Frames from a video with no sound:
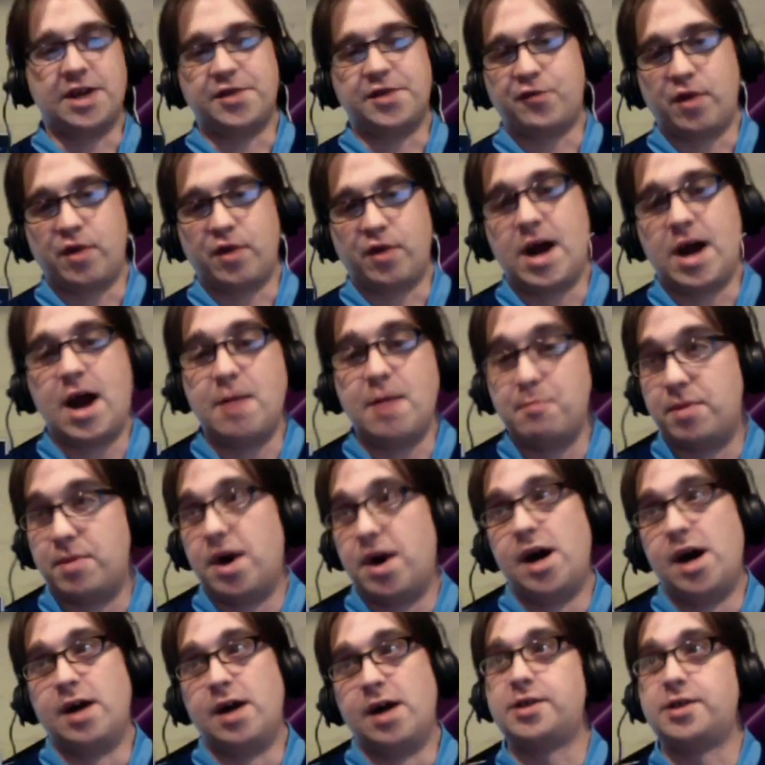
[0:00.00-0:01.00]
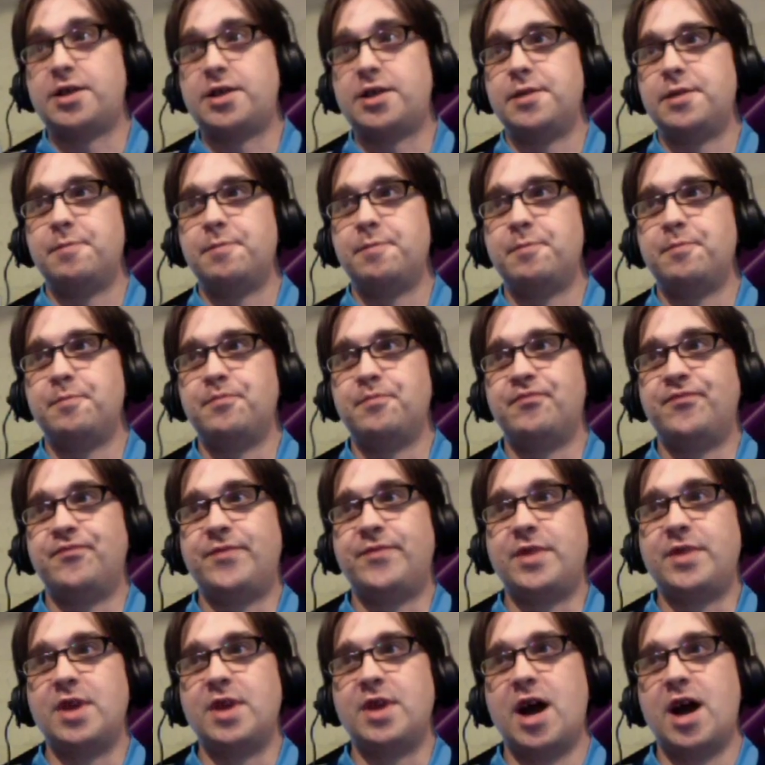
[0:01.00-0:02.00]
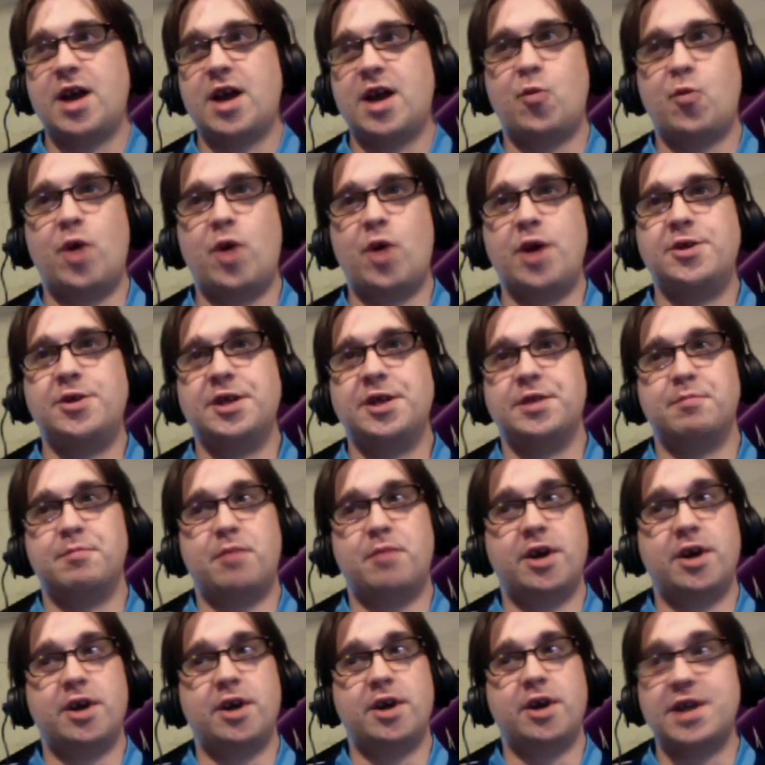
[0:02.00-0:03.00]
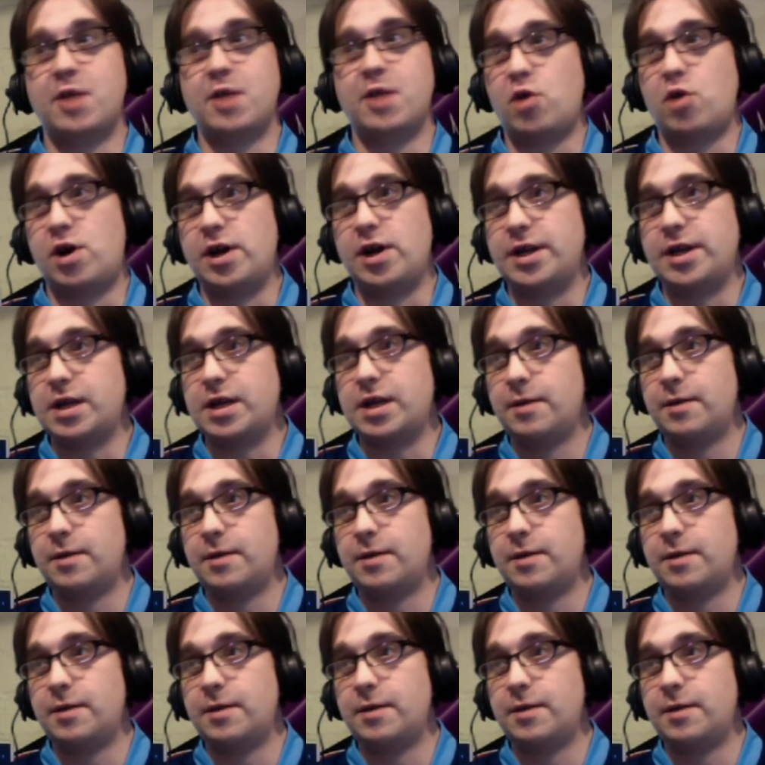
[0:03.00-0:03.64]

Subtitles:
for $9, I can watch as much as I want.